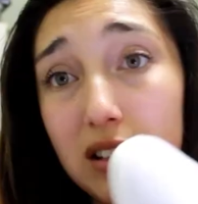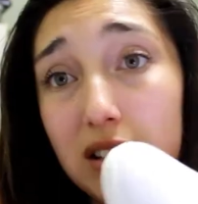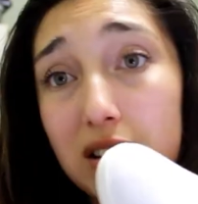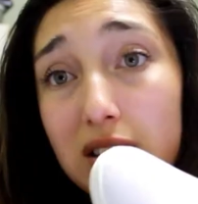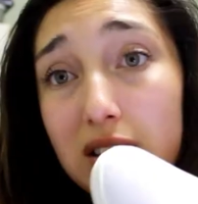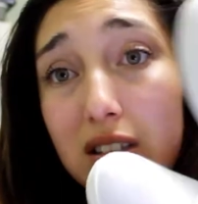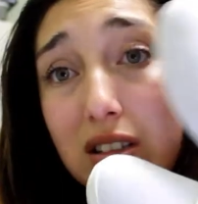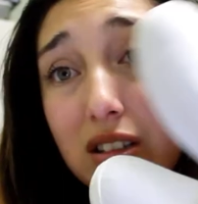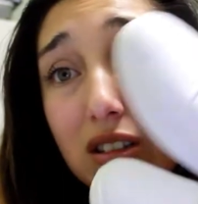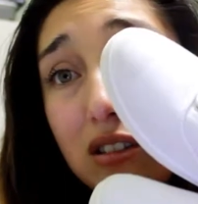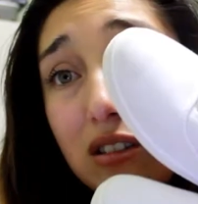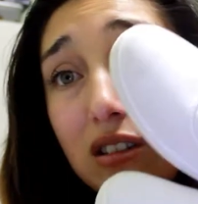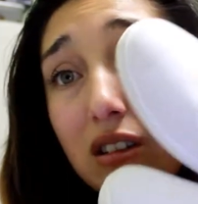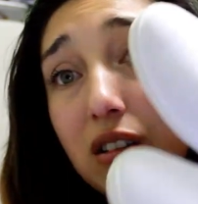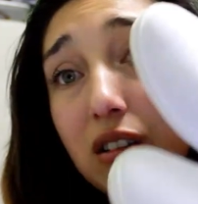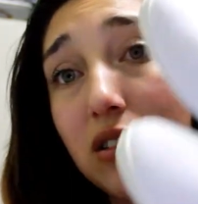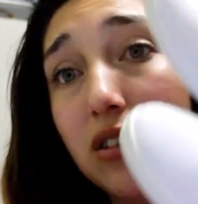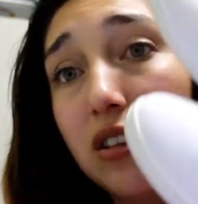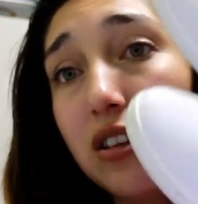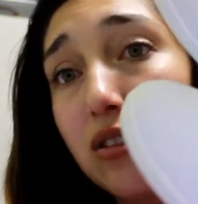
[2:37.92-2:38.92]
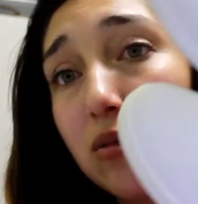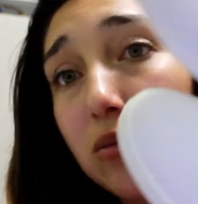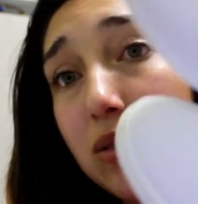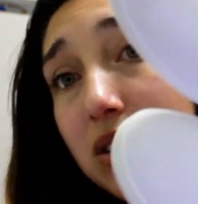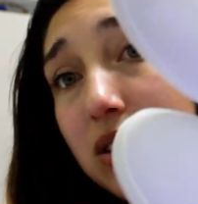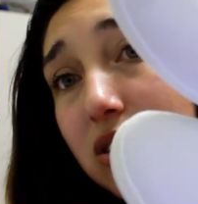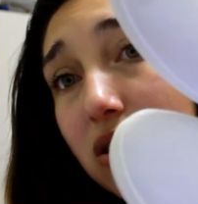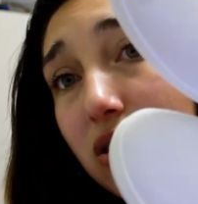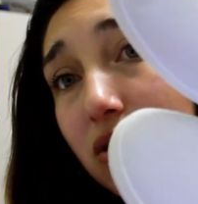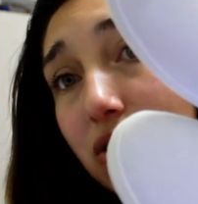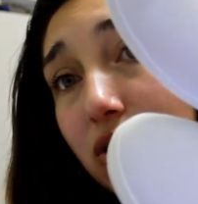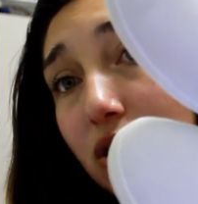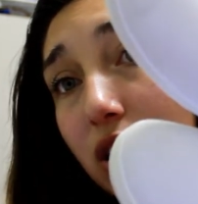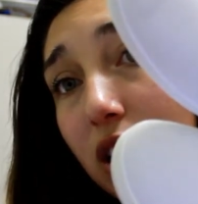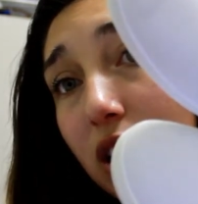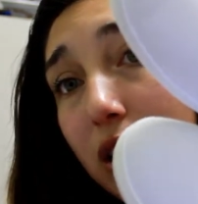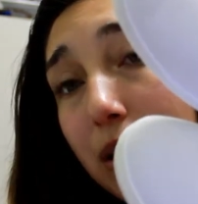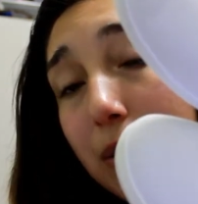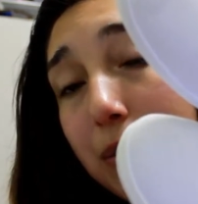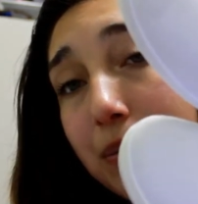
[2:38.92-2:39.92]
This, this, these ones are
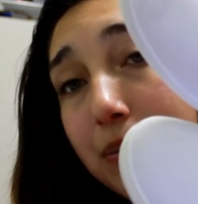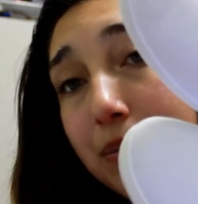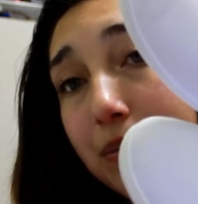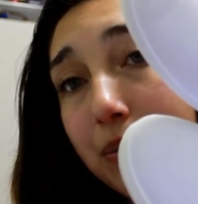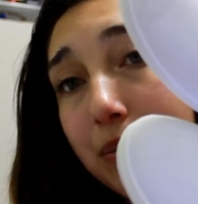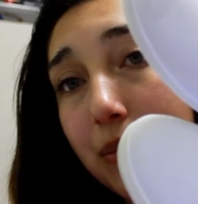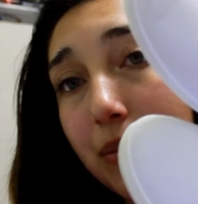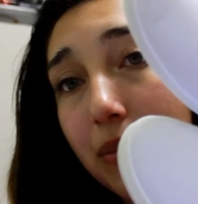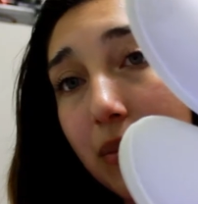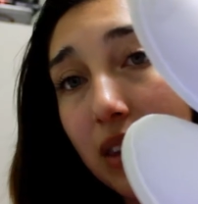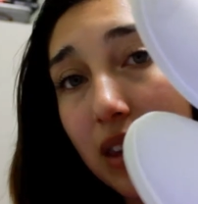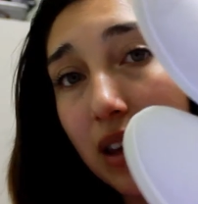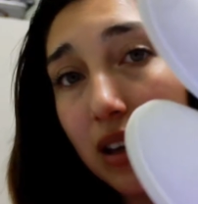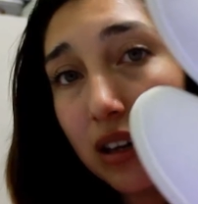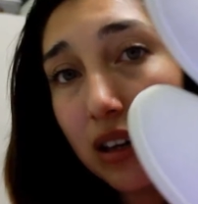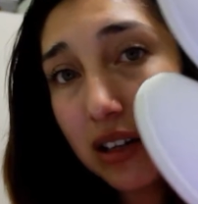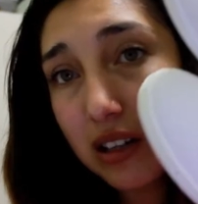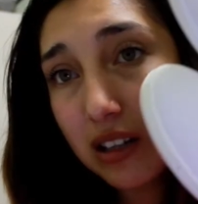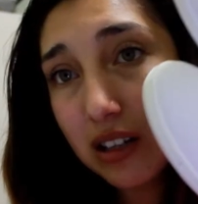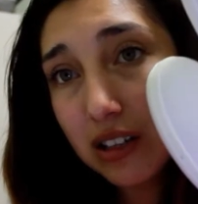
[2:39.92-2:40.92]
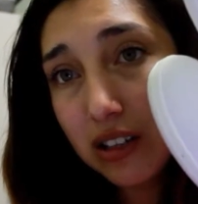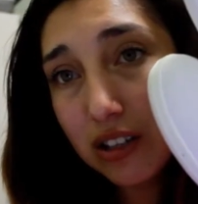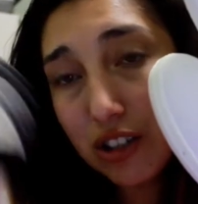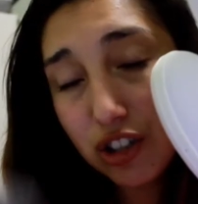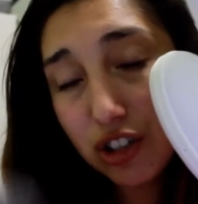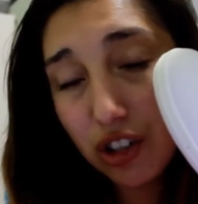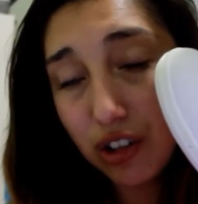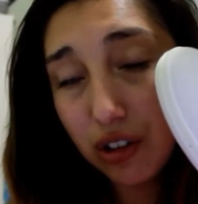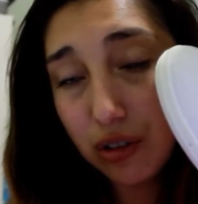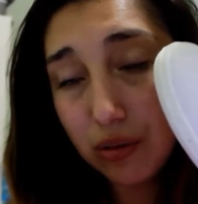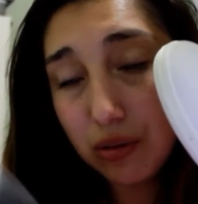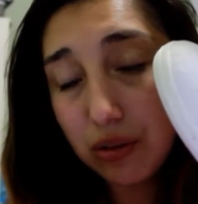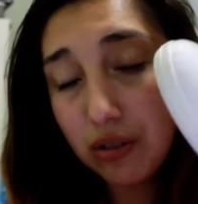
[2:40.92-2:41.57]
from Charlotte